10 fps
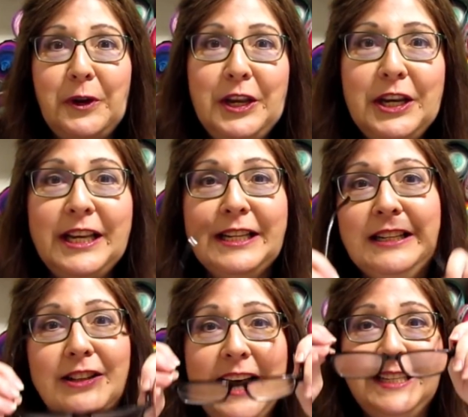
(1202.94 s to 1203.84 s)
reading
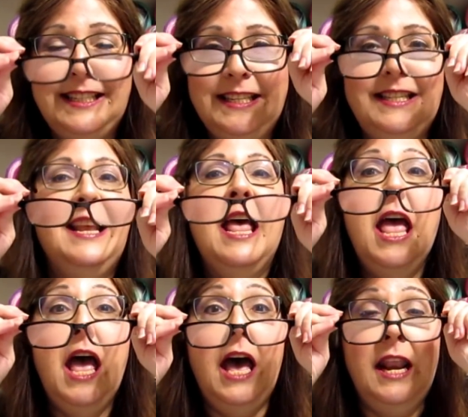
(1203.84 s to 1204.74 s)
glasses,
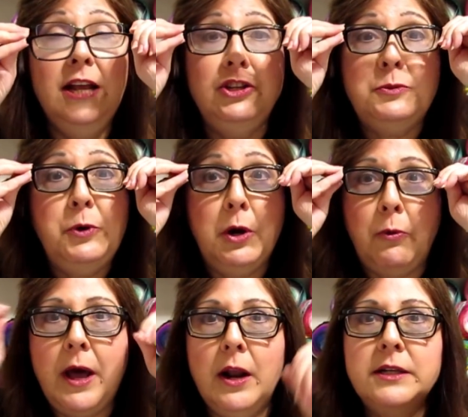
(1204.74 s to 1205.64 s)
and I just put them
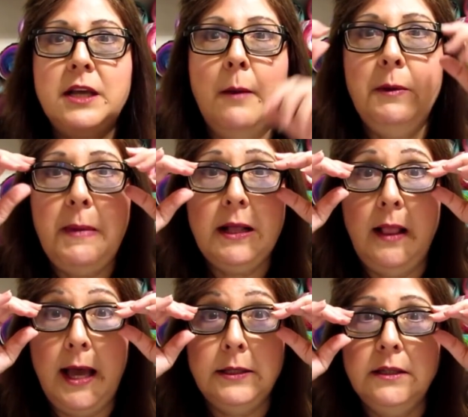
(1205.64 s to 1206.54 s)
right on top of my
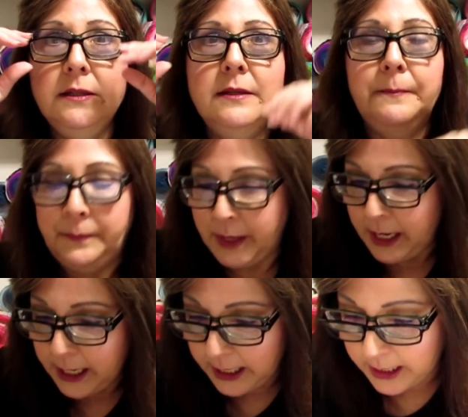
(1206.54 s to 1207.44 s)
glasses.
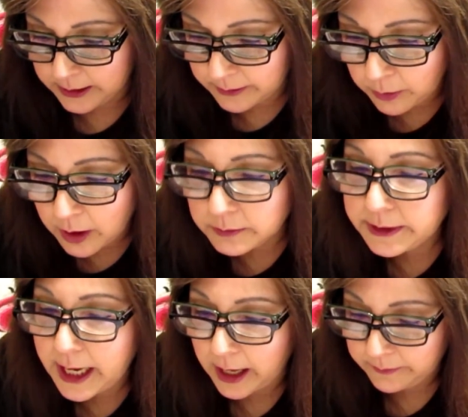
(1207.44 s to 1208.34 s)
And
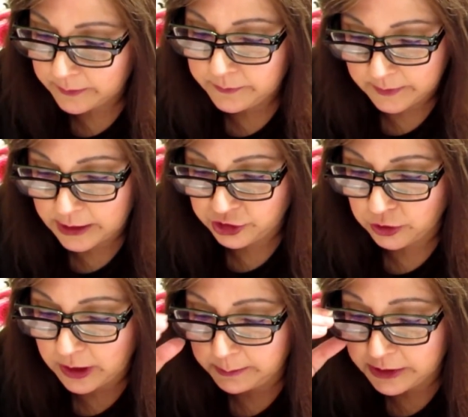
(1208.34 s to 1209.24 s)
yeah, they
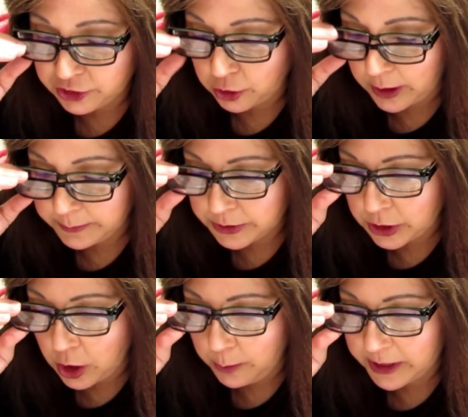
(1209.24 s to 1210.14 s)
showed up. It showed up
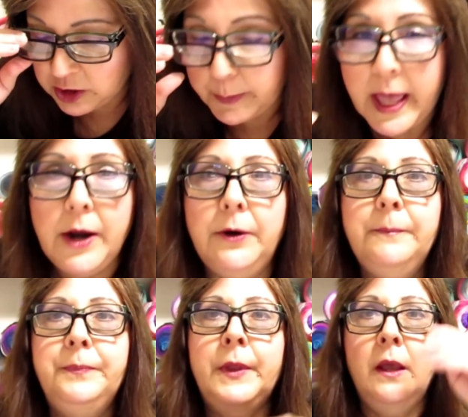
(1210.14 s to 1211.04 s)
so much
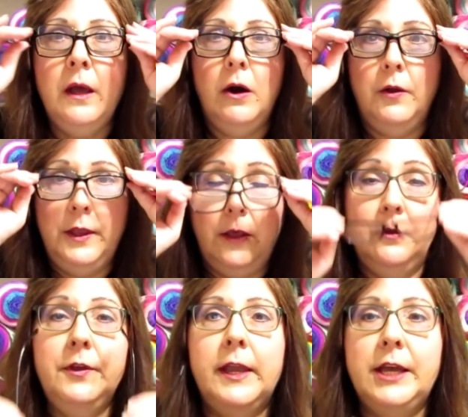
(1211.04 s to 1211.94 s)
better. Or the
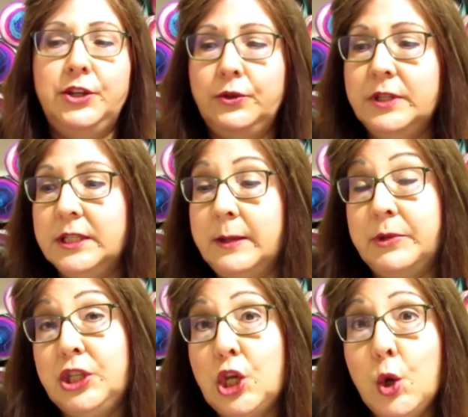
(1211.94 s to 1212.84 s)
other thing I do, since I'm
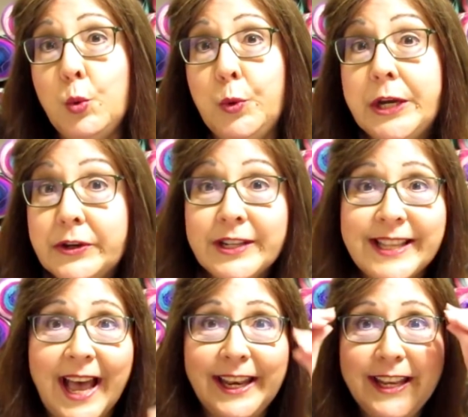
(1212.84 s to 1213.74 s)
so
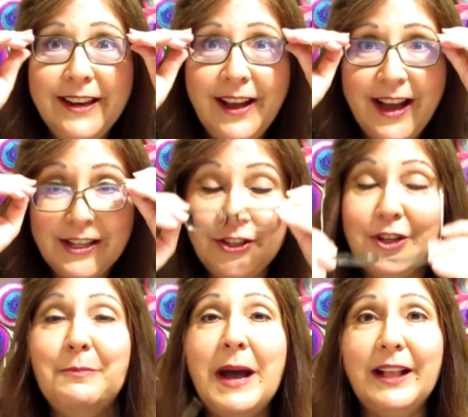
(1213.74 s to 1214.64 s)
nearsighted, I
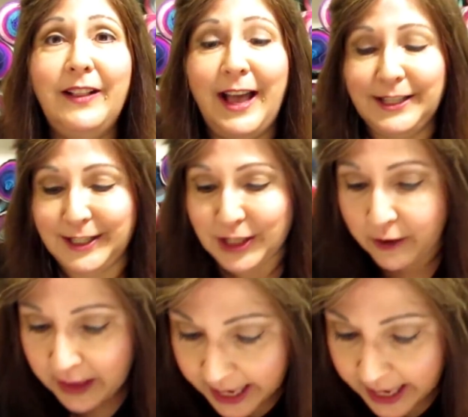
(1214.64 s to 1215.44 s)
took my glasses off